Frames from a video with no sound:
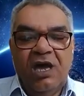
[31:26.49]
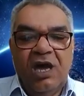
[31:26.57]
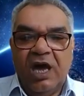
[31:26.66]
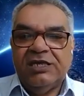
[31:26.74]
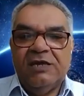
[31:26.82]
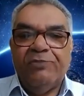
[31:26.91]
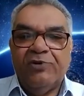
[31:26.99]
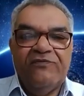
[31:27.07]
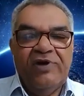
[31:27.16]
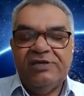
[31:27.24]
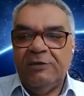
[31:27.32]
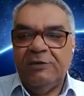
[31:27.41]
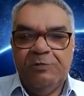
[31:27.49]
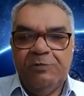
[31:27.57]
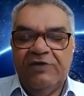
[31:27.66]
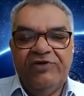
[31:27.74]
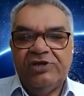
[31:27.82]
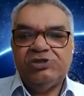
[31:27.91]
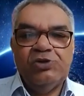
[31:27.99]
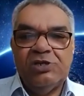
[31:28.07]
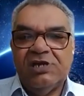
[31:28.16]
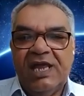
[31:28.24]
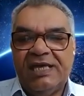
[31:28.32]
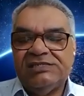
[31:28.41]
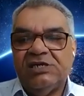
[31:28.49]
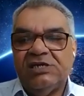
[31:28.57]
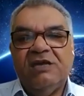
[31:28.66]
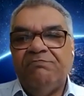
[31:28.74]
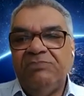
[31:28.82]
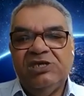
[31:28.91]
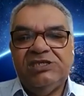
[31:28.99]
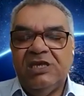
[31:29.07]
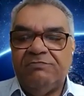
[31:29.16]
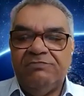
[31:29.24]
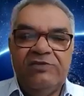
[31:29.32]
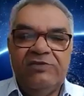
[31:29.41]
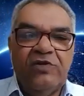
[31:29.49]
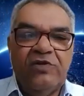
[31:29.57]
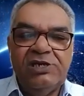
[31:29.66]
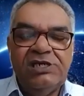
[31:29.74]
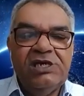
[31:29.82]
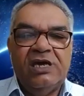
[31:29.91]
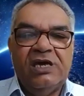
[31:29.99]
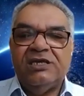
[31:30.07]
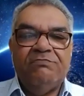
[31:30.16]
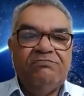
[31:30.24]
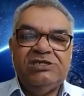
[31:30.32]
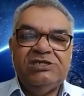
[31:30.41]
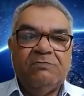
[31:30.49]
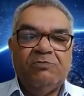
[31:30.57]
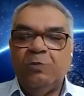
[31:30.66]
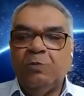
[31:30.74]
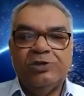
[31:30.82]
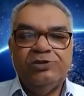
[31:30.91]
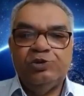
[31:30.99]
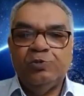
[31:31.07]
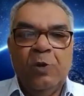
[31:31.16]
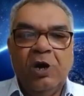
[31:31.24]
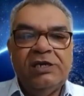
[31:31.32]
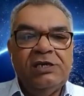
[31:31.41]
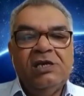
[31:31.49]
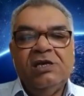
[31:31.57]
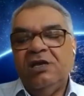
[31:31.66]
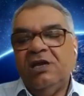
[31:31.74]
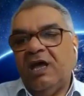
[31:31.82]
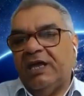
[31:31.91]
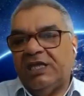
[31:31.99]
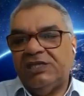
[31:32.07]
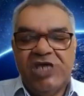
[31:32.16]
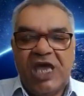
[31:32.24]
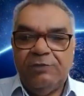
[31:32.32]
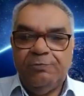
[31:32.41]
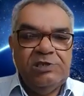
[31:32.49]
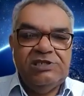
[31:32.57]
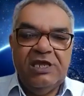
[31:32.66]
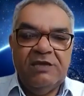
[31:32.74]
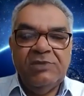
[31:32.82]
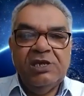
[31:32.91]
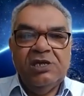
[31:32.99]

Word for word: I can provide them with a virtual class. I can meet them informally. I can meet them on one-to-one. -one. I can chat with them.